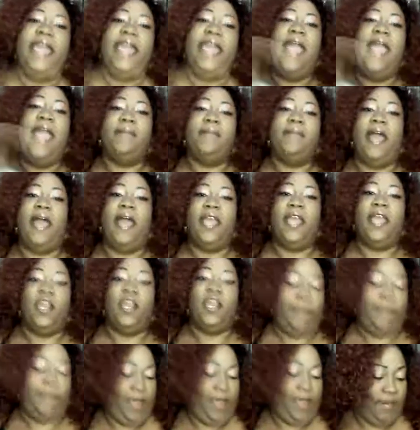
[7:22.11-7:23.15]
came down
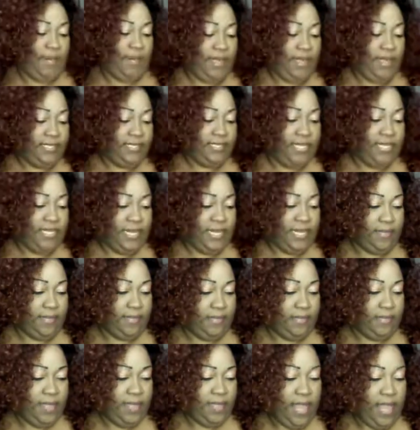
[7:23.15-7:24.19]
here to Panama City.
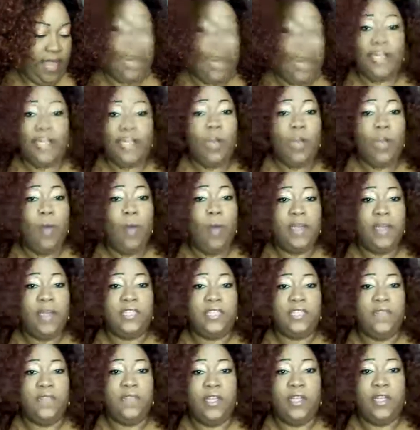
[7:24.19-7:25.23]
And I don't want
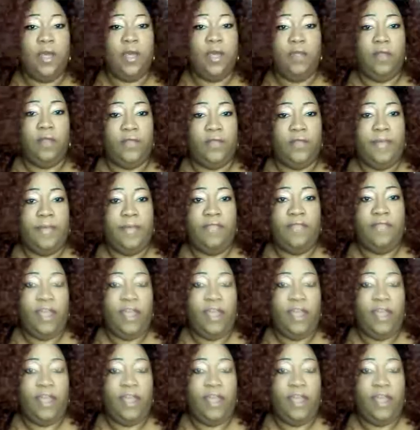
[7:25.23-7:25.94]
this video to be